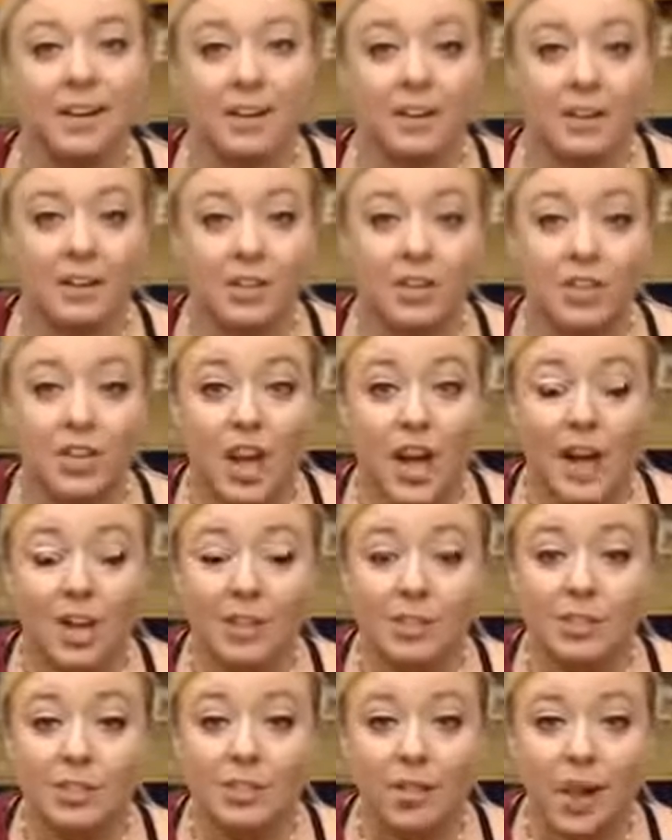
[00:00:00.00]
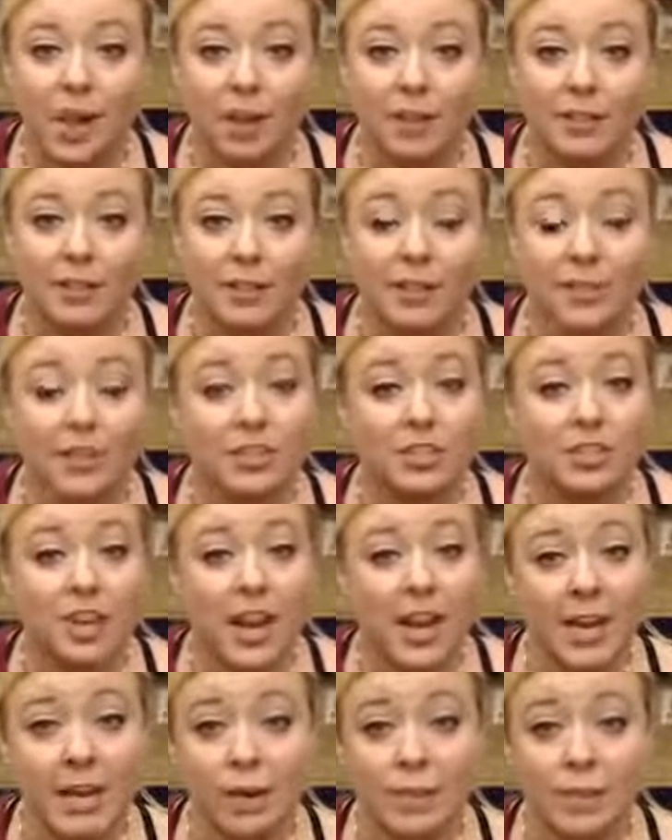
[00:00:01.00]
Jack saw that the
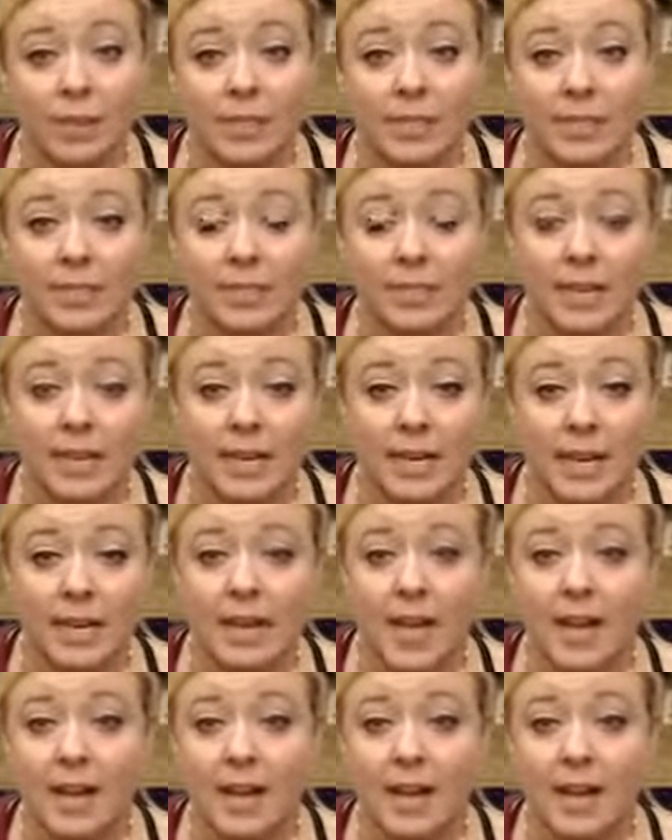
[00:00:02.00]
giant was sitting